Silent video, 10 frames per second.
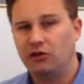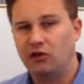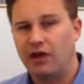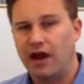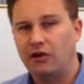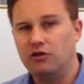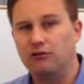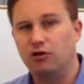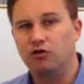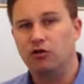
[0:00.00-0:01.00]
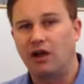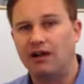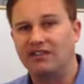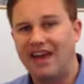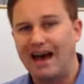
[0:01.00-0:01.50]
look at how do you
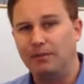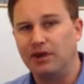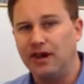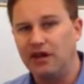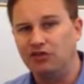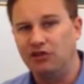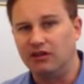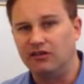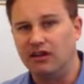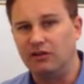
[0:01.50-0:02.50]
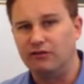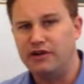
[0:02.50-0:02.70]
virtualize the application itself,